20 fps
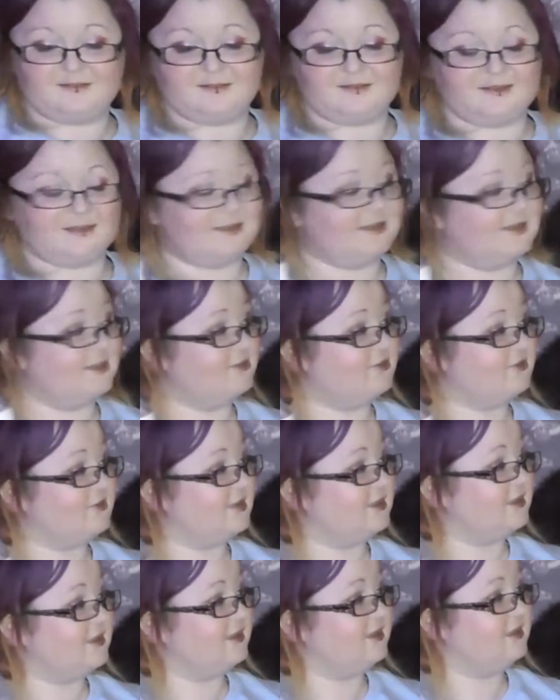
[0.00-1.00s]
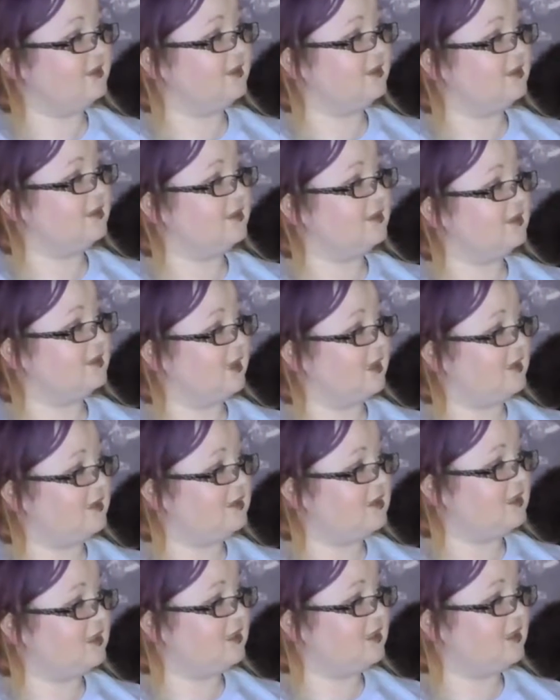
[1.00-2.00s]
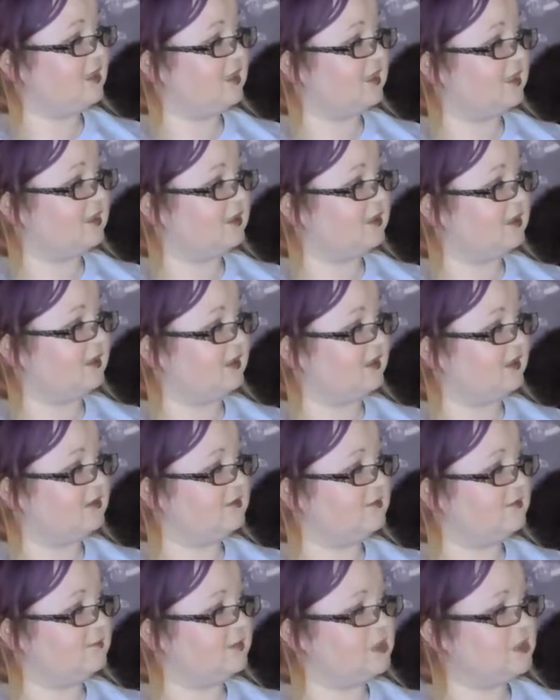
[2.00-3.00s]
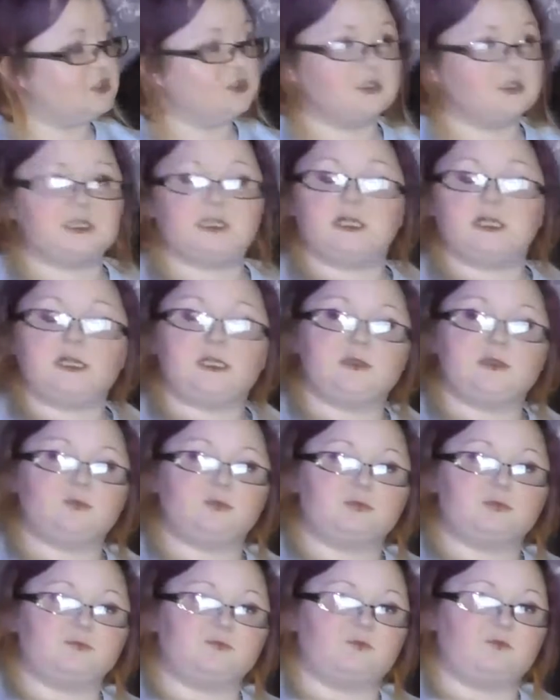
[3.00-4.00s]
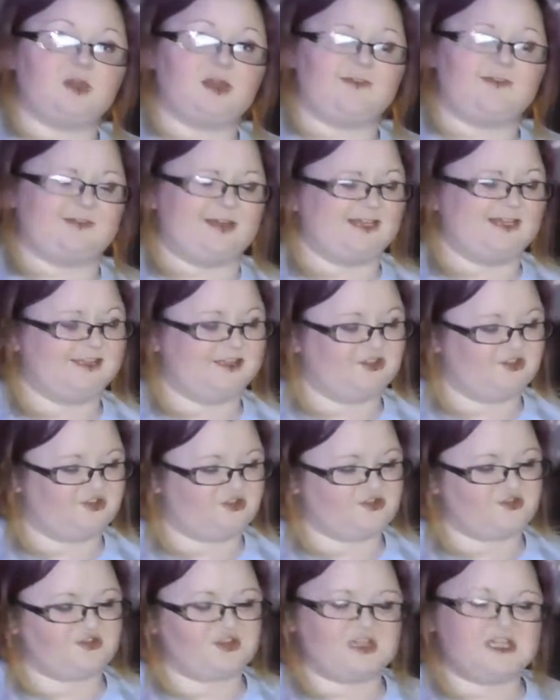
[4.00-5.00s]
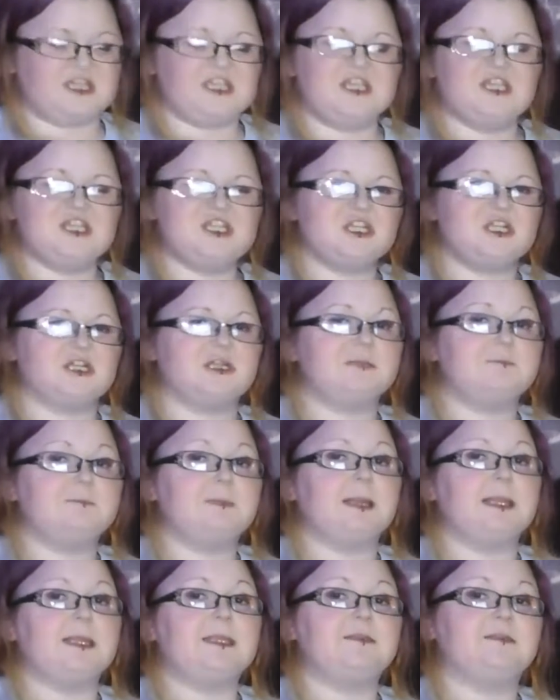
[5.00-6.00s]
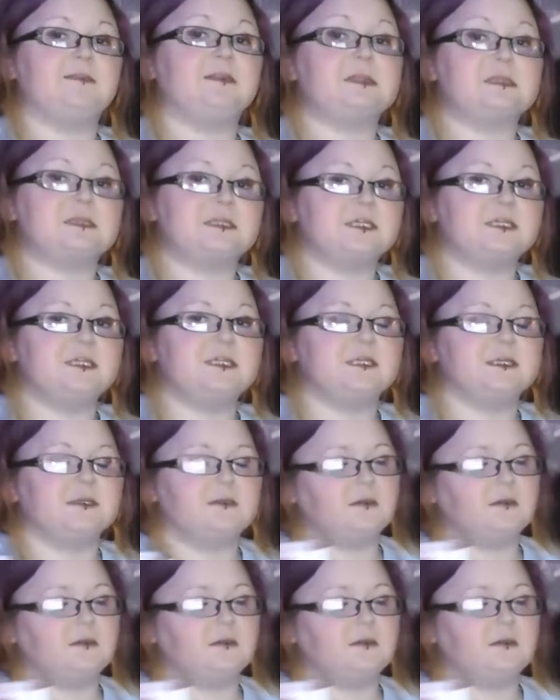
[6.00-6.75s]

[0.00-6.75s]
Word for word: Like literally, that thing. I I had to make sure that the lid wouldn't fly off. I had to strategically place the tea.